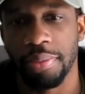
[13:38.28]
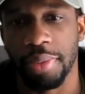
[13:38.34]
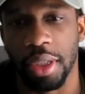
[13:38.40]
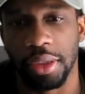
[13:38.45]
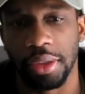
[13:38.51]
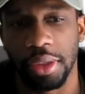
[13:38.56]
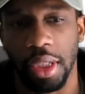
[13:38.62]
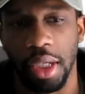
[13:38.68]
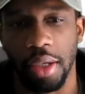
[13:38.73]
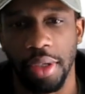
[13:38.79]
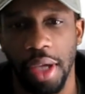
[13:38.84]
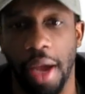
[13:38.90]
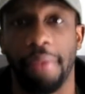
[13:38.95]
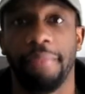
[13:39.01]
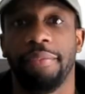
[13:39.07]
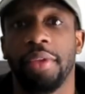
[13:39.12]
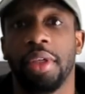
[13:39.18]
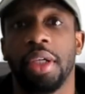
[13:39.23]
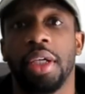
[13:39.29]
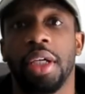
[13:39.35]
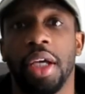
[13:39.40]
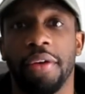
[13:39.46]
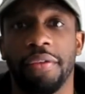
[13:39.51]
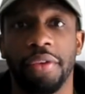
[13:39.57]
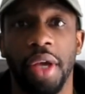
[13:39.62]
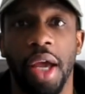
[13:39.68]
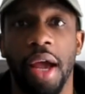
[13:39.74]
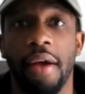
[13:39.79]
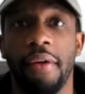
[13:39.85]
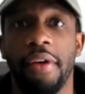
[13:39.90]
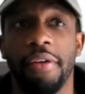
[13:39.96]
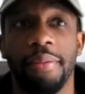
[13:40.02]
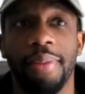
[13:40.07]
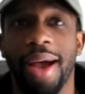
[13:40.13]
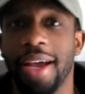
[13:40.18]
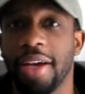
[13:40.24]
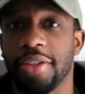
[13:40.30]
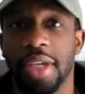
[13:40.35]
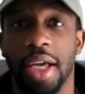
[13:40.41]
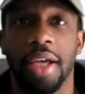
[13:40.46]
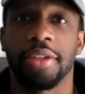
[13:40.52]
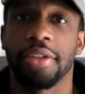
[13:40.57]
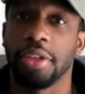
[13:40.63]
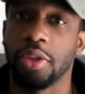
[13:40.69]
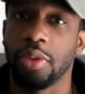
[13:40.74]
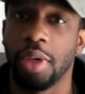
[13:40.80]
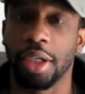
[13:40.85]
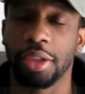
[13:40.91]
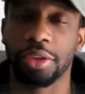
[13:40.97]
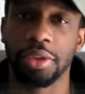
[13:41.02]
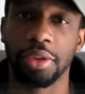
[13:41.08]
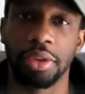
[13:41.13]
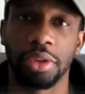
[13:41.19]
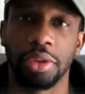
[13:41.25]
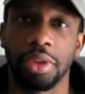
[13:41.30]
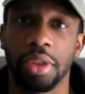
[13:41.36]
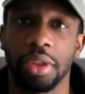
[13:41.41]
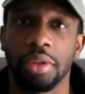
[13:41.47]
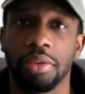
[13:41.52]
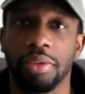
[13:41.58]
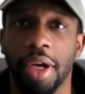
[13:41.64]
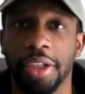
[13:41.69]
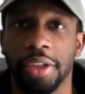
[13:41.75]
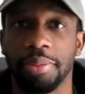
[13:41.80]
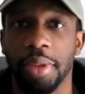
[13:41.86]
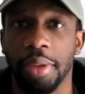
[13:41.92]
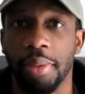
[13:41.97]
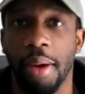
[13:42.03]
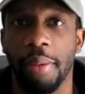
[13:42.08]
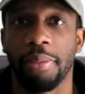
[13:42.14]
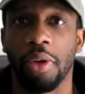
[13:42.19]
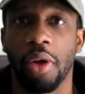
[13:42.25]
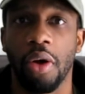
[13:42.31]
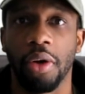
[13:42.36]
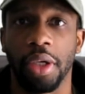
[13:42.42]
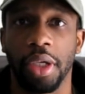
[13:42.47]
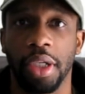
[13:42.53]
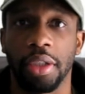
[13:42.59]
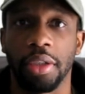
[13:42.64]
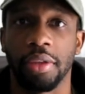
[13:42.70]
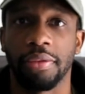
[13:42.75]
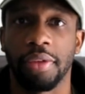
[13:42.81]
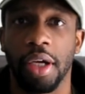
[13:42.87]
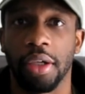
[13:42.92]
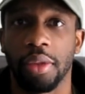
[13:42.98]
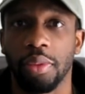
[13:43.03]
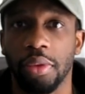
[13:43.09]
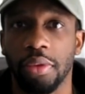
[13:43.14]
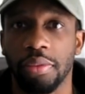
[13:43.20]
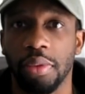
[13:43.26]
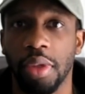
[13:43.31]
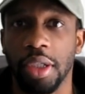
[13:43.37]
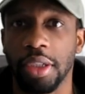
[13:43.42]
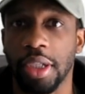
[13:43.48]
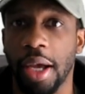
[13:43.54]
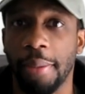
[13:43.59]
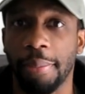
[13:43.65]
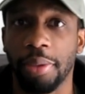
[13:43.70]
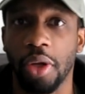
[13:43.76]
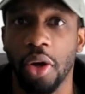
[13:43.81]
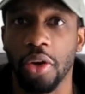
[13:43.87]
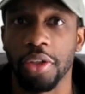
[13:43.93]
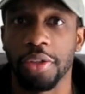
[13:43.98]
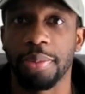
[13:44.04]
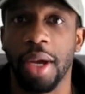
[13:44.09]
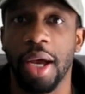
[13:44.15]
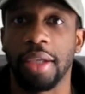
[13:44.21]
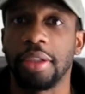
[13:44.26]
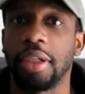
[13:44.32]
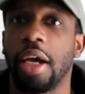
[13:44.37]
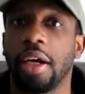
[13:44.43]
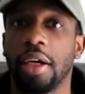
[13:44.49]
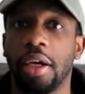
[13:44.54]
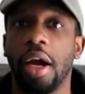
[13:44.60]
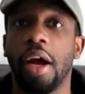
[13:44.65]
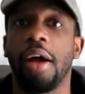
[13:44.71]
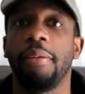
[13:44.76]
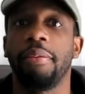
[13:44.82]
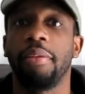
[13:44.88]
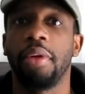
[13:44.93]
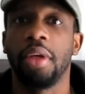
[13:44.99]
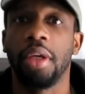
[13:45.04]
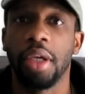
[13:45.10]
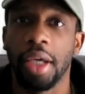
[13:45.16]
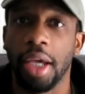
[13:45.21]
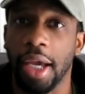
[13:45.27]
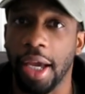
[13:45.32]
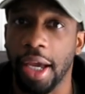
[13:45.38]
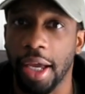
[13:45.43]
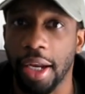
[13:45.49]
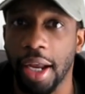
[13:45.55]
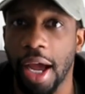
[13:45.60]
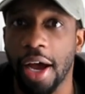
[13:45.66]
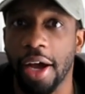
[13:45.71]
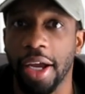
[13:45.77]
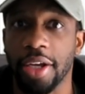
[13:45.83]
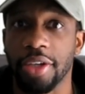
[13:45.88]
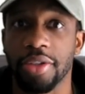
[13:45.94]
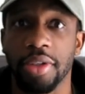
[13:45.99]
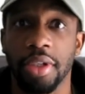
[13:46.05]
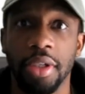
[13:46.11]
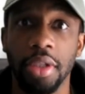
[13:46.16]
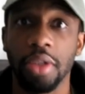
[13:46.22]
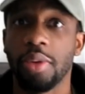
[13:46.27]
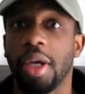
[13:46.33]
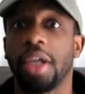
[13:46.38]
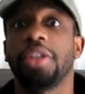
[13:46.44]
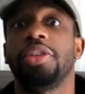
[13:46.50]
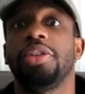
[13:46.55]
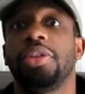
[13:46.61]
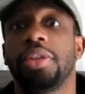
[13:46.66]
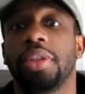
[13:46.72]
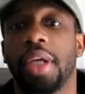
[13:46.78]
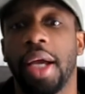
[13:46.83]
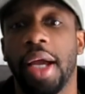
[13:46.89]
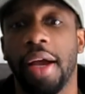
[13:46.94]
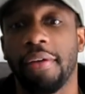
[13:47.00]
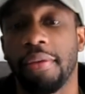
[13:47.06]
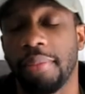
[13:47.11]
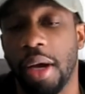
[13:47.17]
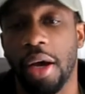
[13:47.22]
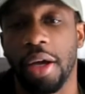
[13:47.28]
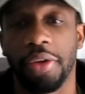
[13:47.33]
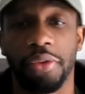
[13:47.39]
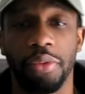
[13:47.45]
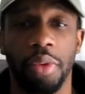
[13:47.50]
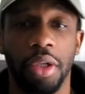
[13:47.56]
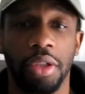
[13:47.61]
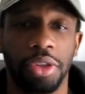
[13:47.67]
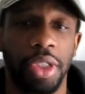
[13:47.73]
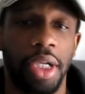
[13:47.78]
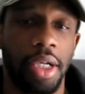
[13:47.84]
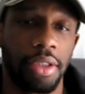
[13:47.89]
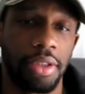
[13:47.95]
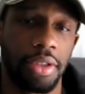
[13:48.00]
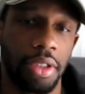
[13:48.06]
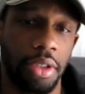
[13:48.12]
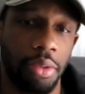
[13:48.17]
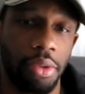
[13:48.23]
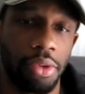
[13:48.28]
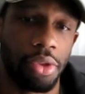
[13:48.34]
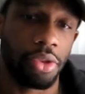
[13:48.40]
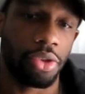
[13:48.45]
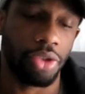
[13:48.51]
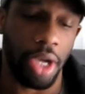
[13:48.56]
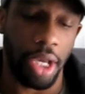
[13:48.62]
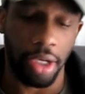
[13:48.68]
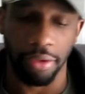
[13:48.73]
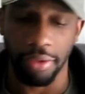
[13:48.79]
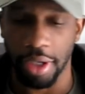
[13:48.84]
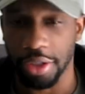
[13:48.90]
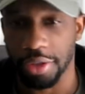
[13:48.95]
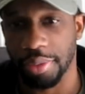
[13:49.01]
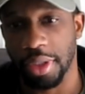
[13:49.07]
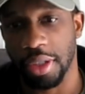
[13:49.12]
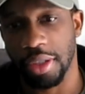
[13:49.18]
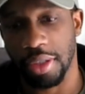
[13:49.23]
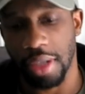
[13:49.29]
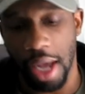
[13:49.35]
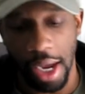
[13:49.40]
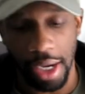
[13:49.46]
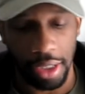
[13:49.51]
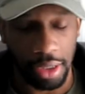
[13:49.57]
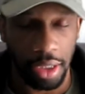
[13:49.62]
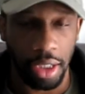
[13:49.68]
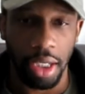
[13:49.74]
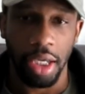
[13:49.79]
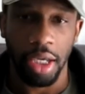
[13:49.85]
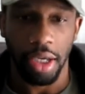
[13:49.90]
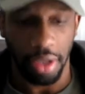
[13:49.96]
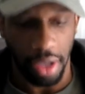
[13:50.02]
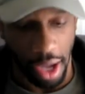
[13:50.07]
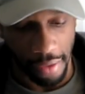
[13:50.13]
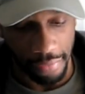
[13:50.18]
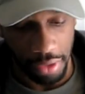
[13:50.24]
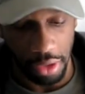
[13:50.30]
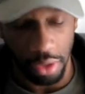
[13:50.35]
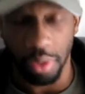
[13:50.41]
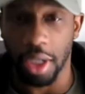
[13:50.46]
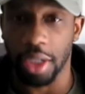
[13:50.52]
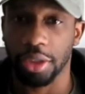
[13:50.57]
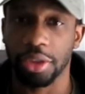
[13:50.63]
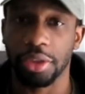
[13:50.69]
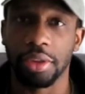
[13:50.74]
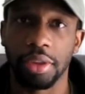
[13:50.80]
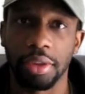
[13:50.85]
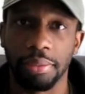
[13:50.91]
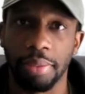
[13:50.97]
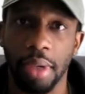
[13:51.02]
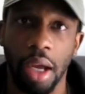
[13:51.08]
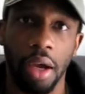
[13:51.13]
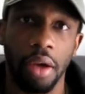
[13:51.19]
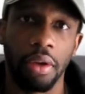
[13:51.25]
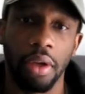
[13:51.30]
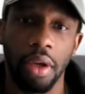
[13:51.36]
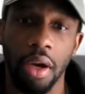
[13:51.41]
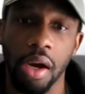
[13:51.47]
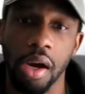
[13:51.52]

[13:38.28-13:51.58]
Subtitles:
But yeah, if anybody else has any questions, you can write to me on my blog at nevadawolf1.blogspot.com, and I'll answer any questions you have about, if you want to check to see what your training regimen is like. If you have any questions about